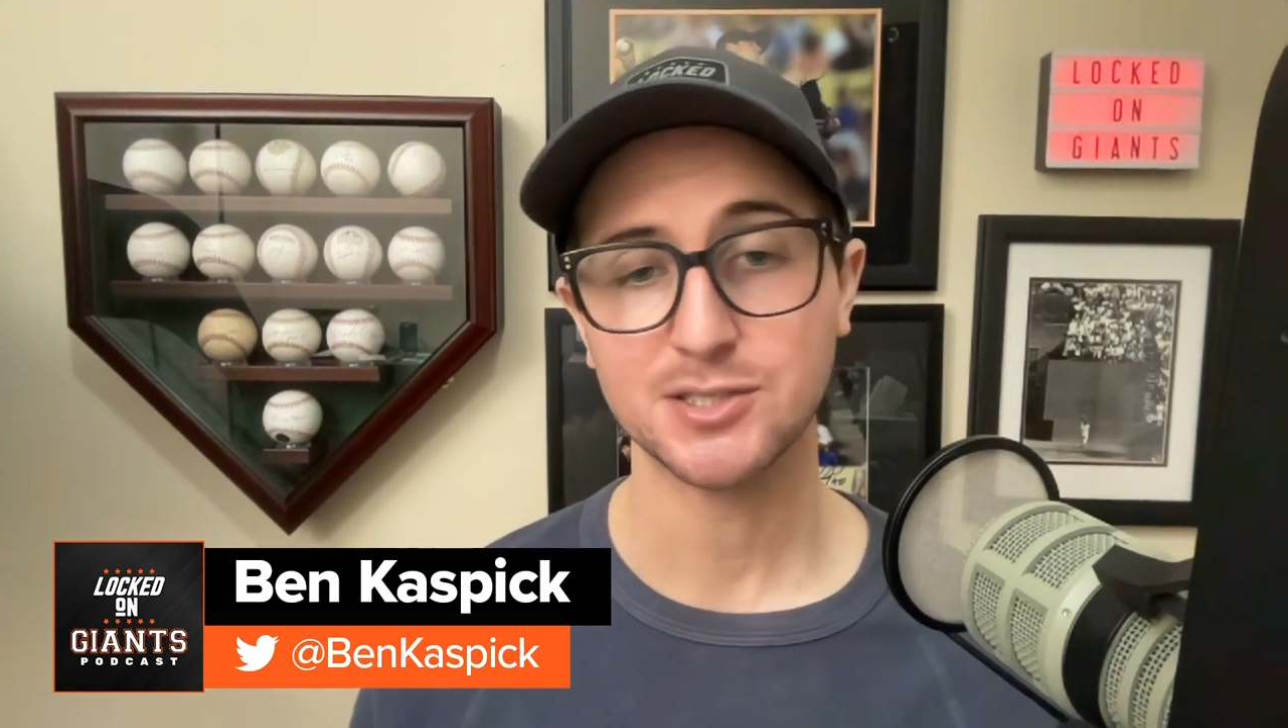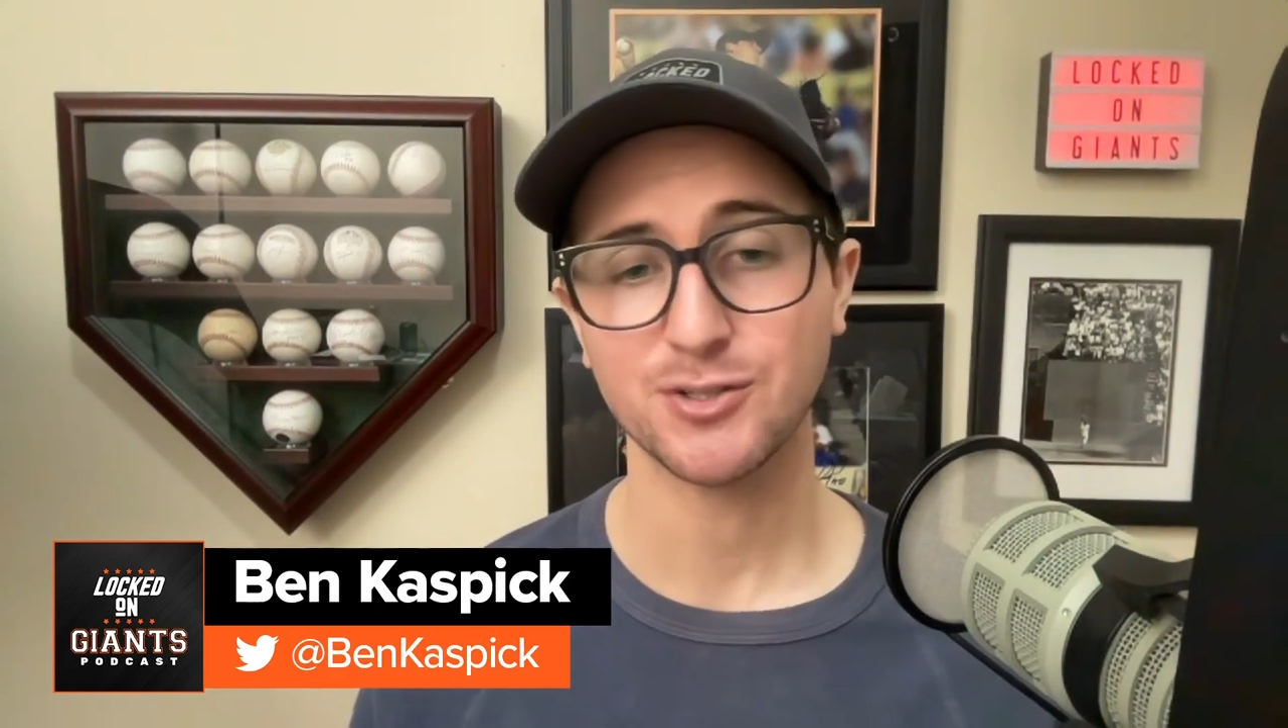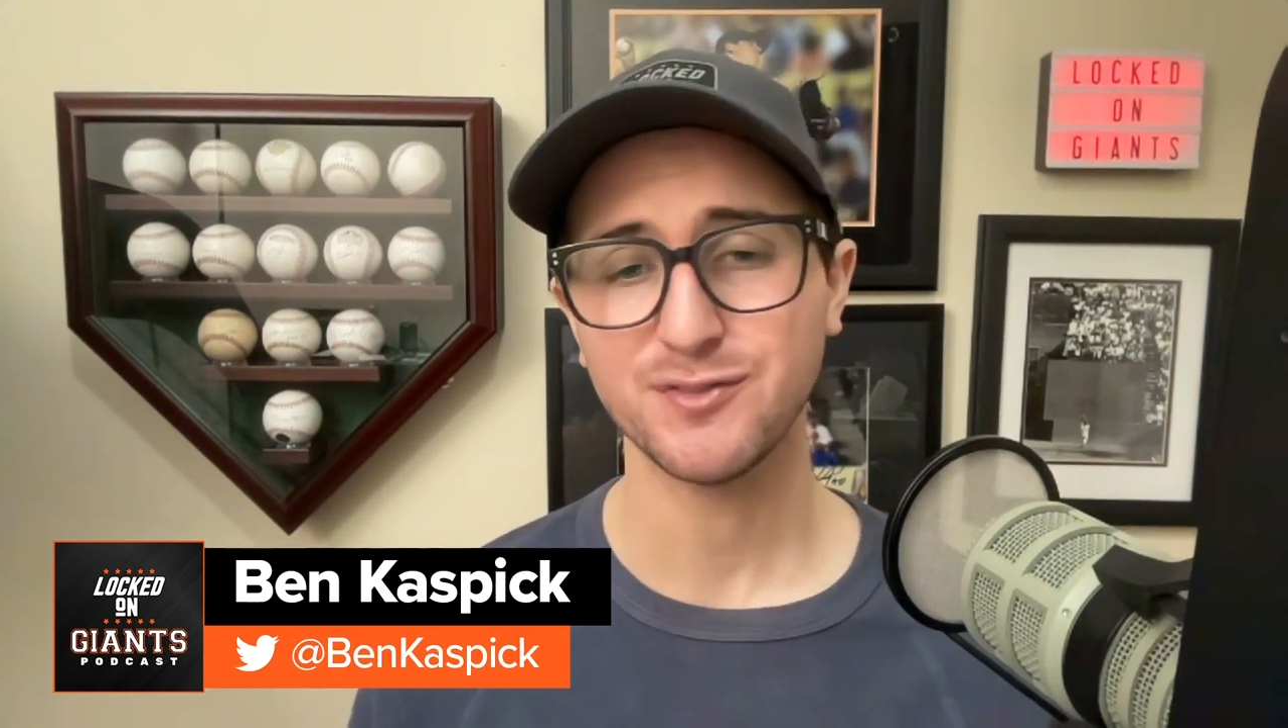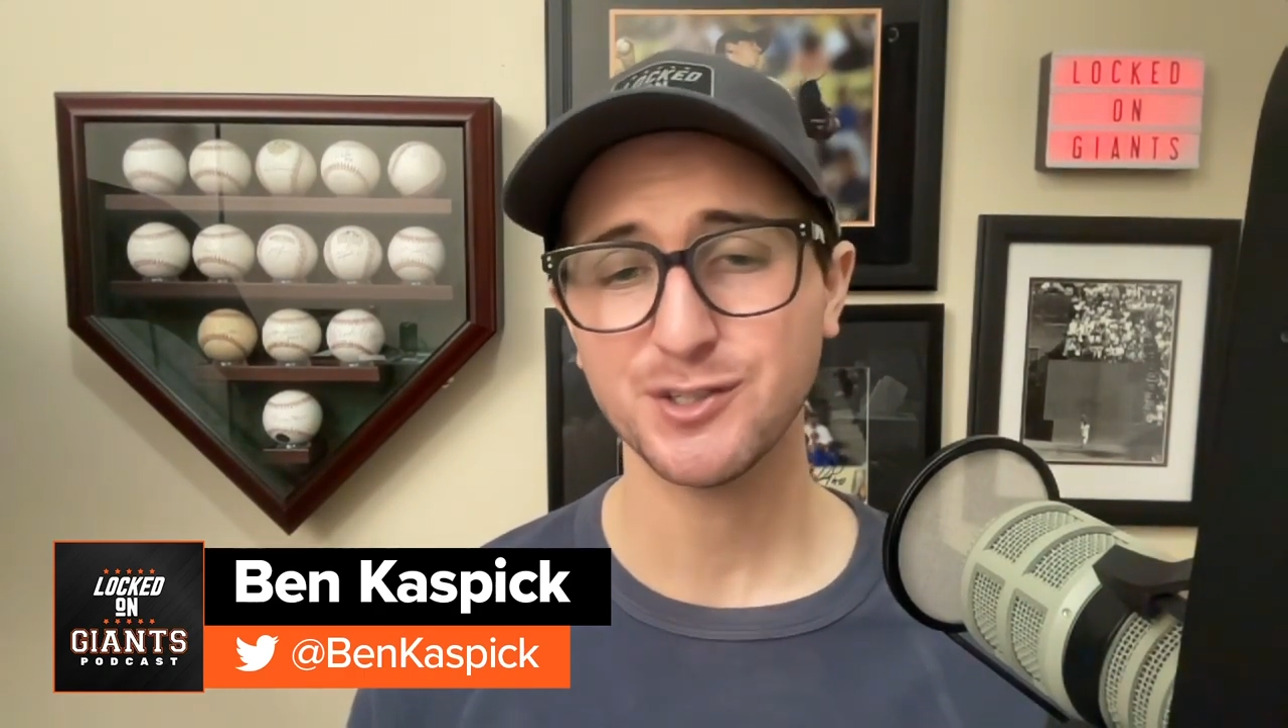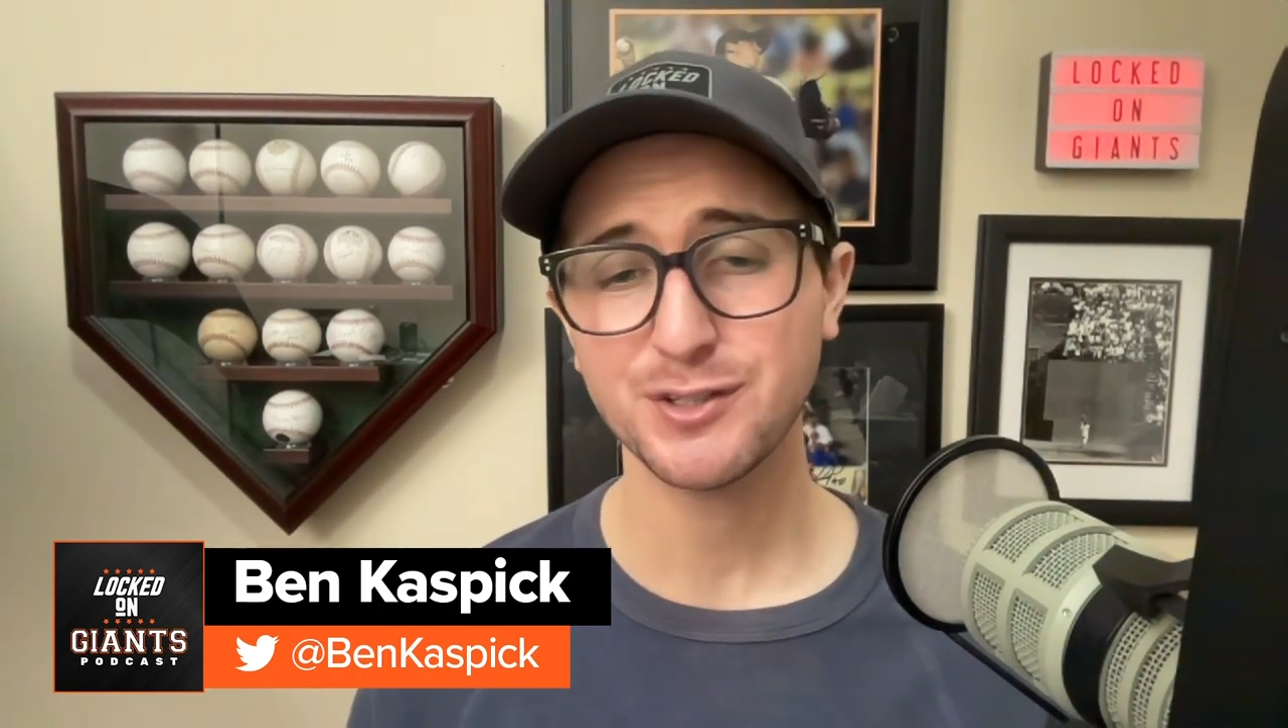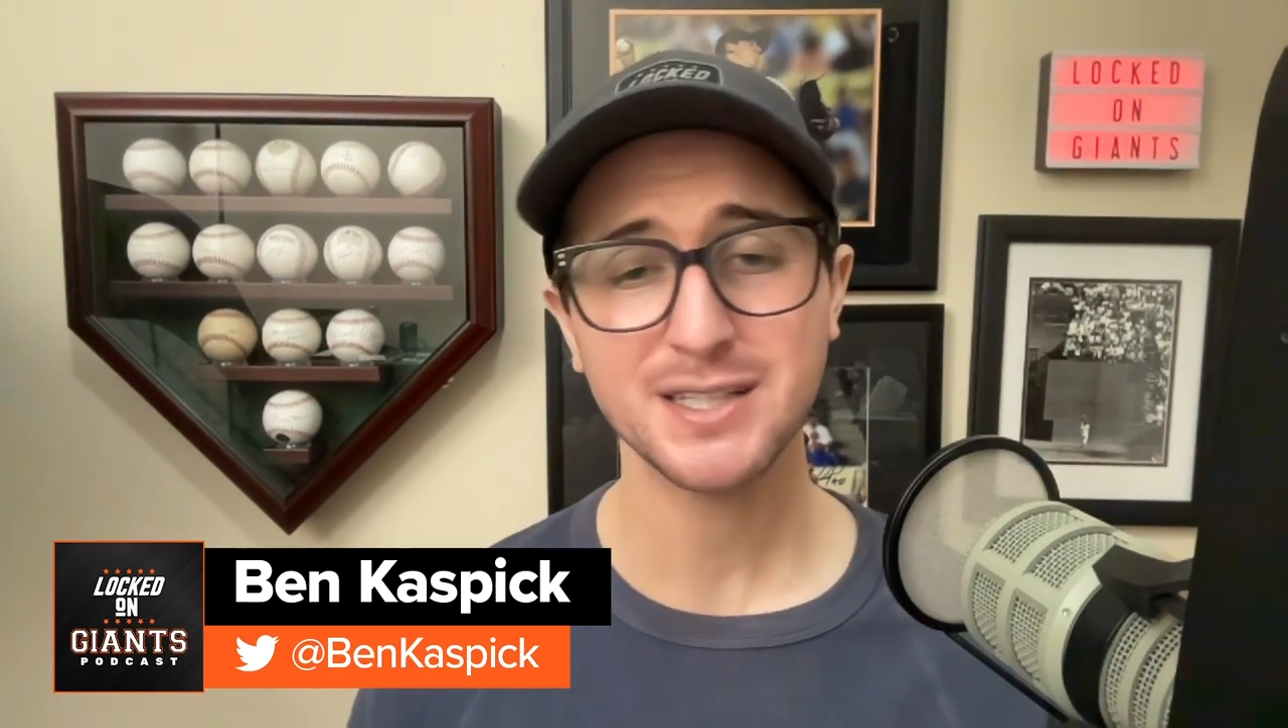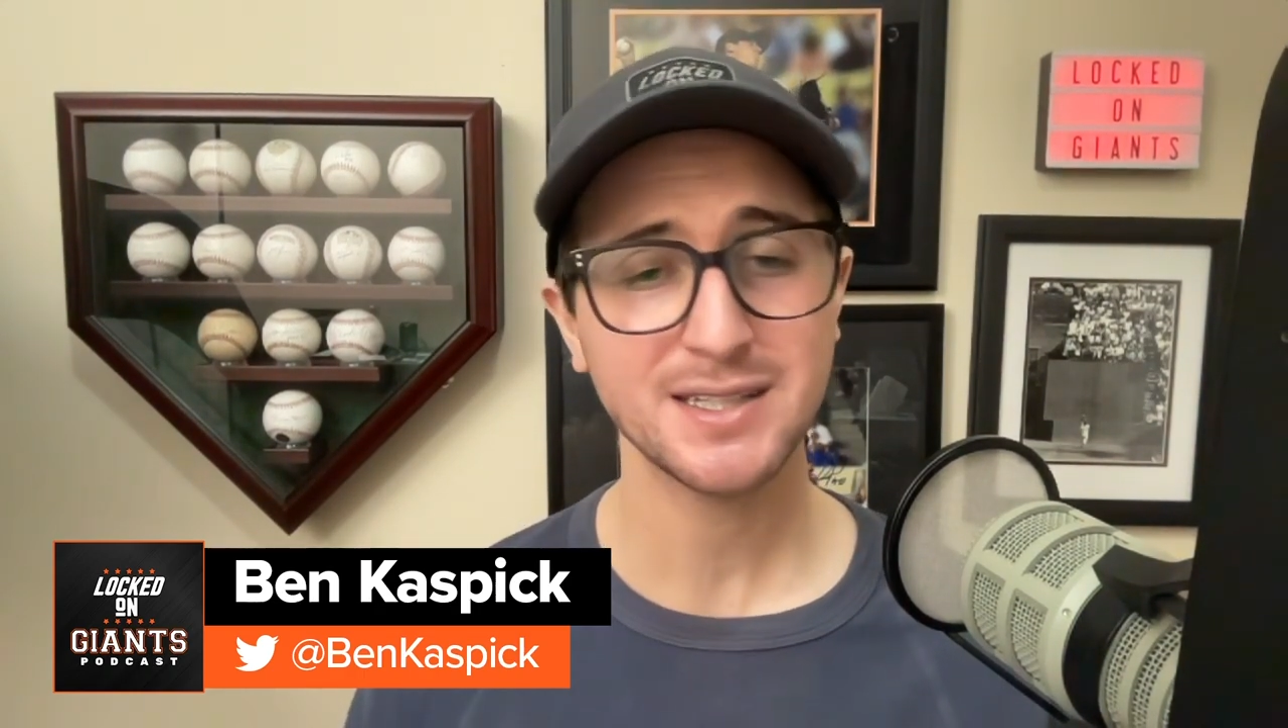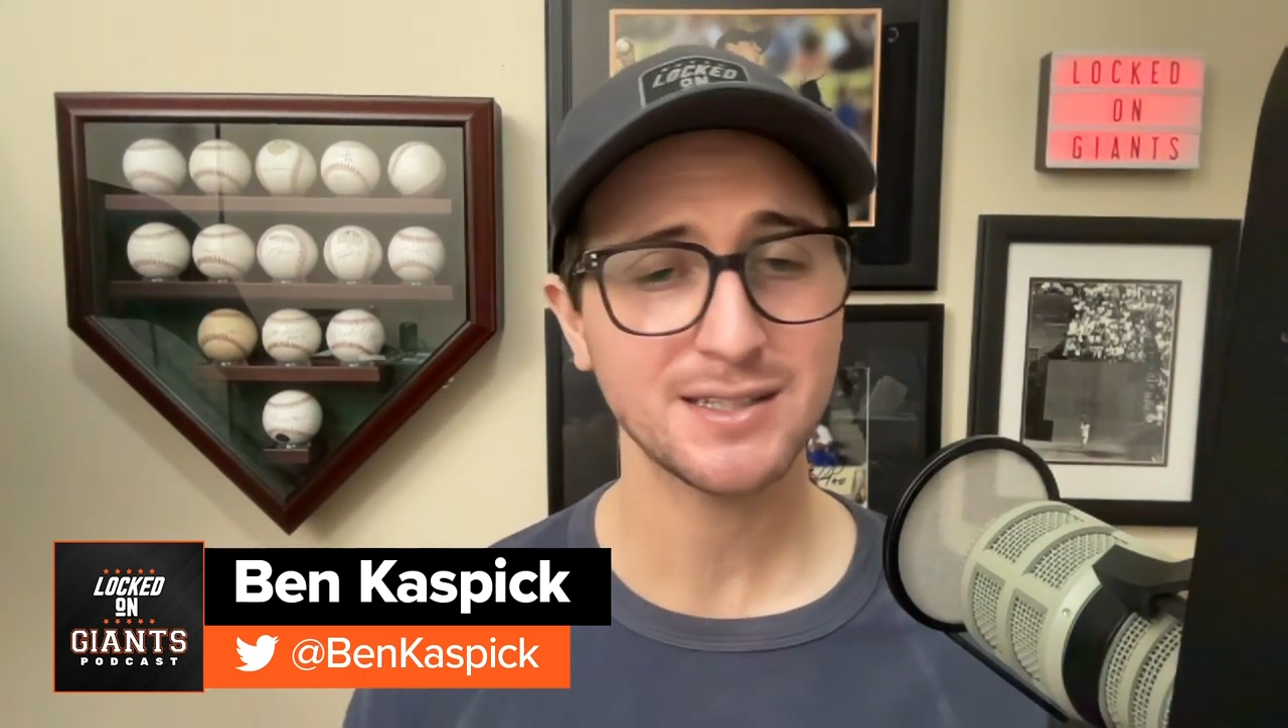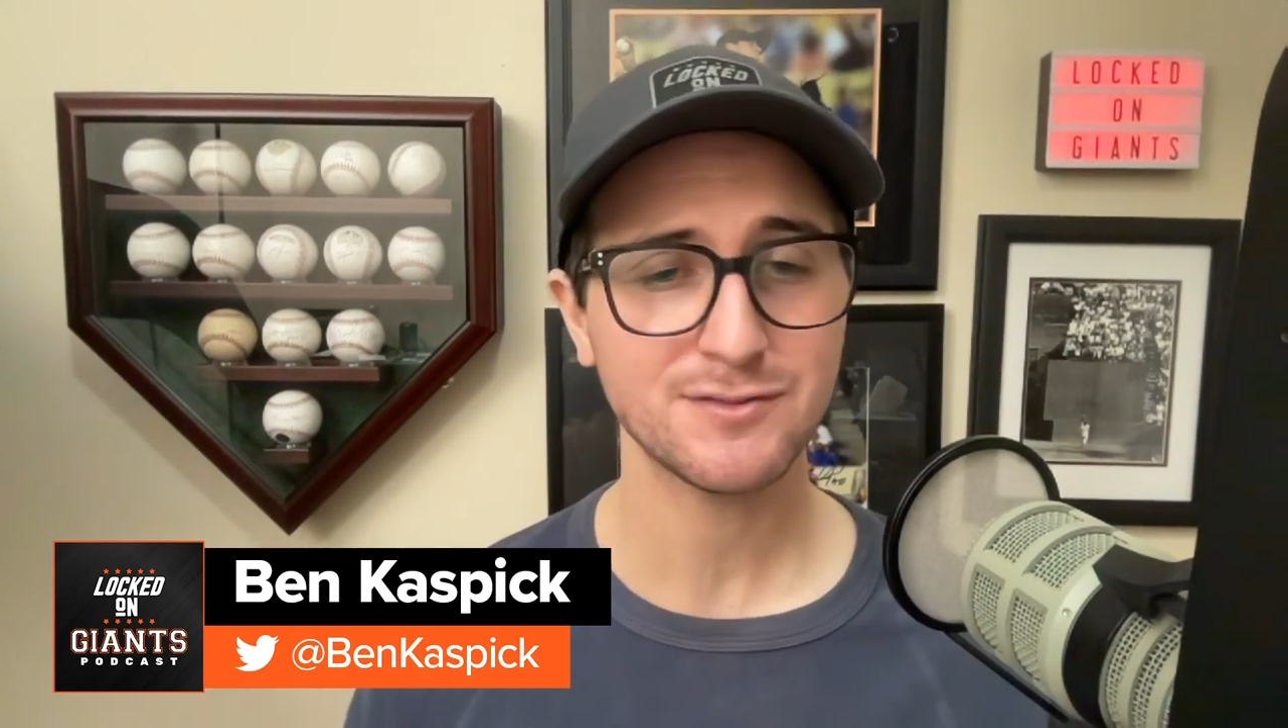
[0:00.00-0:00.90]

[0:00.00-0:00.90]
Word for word: So if you're thinking